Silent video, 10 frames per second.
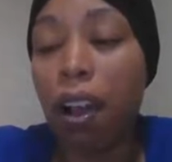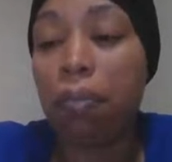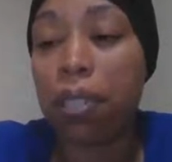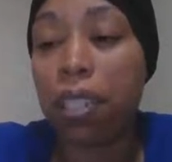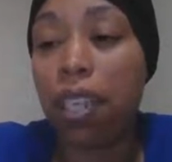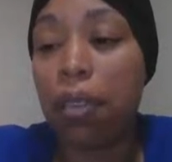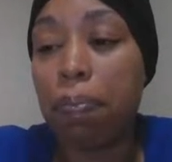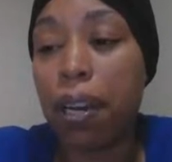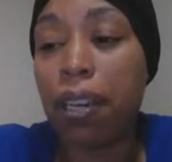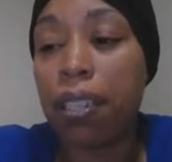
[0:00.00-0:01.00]
to
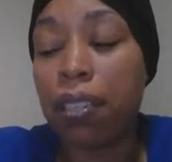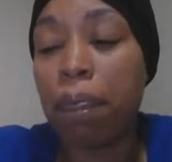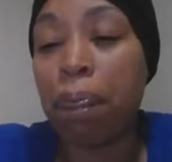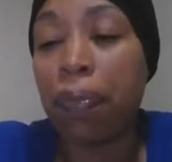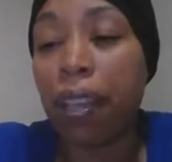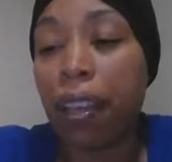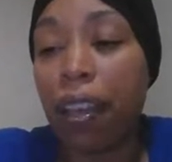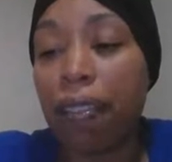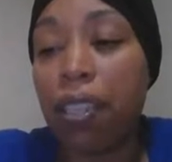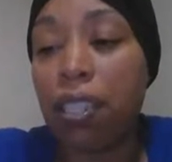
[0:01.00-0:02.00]
keep us
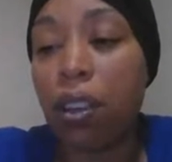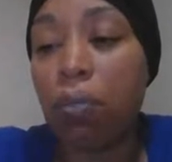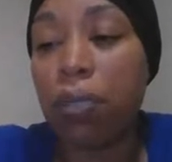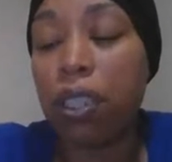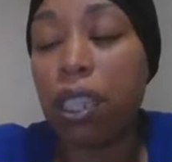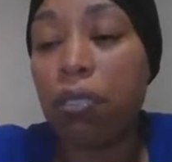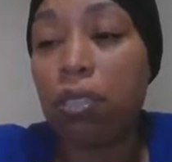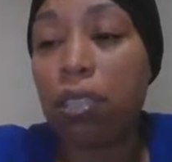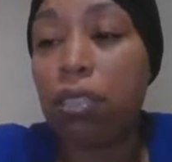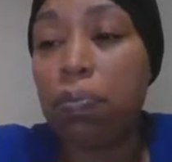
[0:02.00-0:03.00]
in these homeless
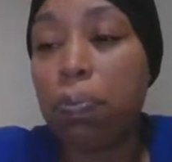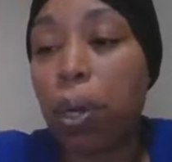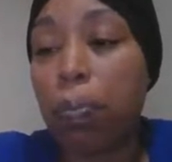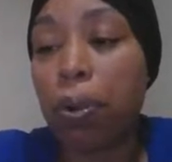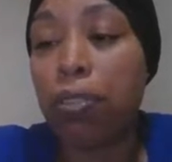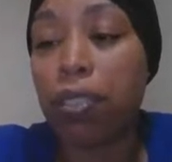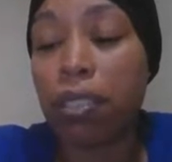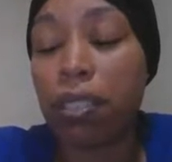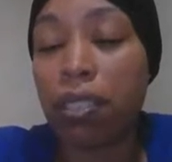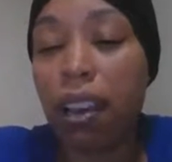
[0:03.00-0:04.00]
shelters. Per
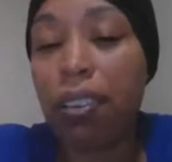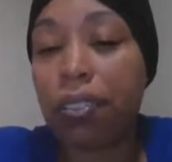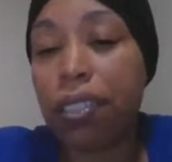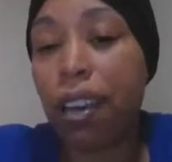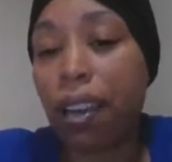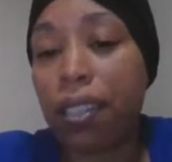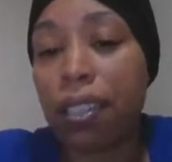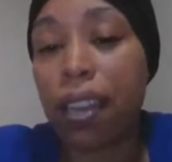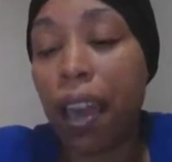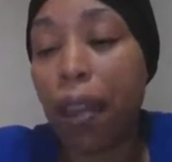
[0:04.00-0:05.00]
person is $100
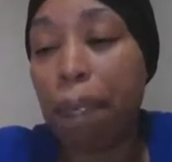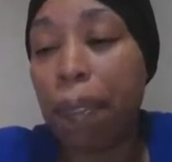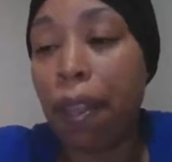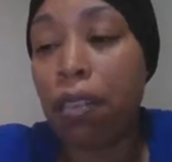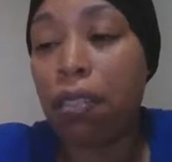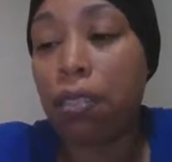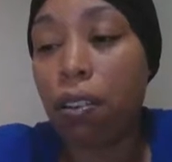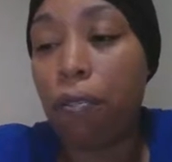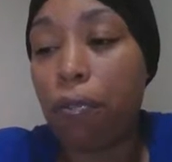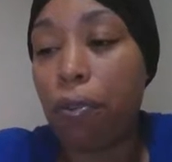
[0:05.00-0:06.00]
a day.
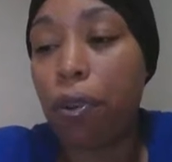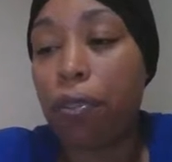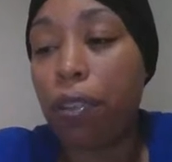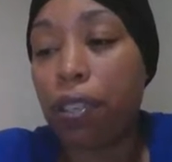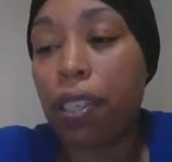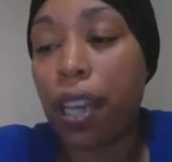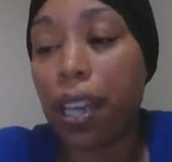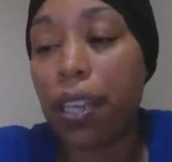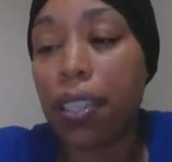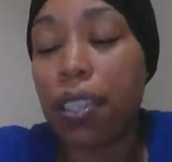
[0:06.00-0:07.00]
So for 30
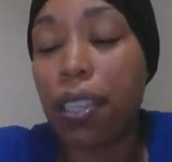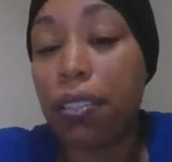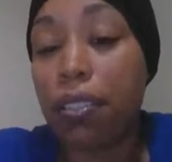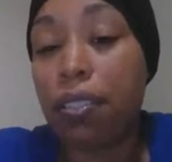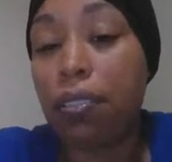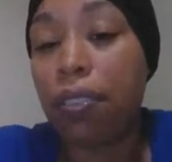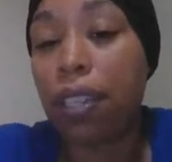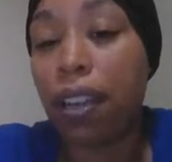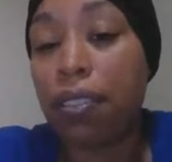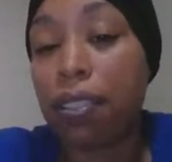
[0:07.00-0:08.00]
days, it's
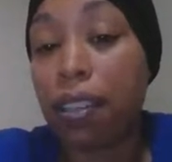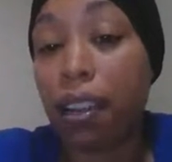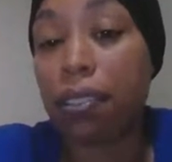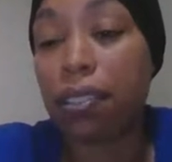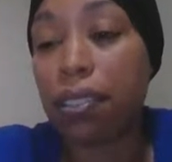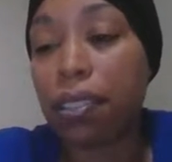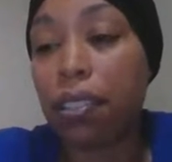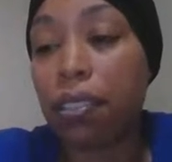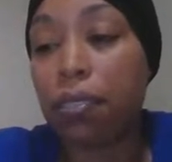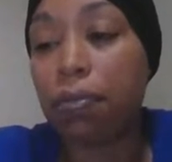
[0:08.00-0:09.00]
$3,000
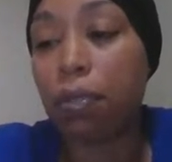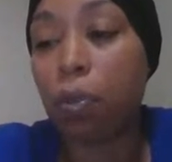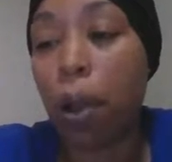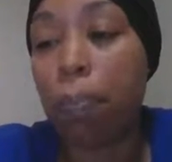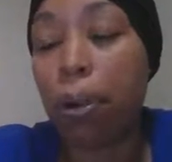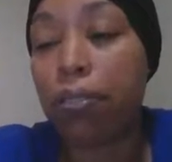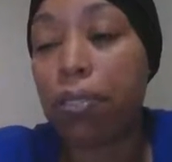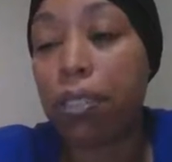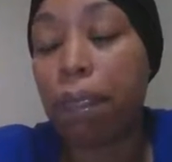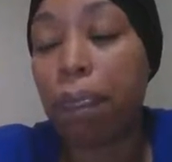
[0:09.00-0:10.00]
just for one
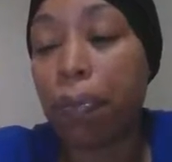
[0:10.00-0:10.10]
person.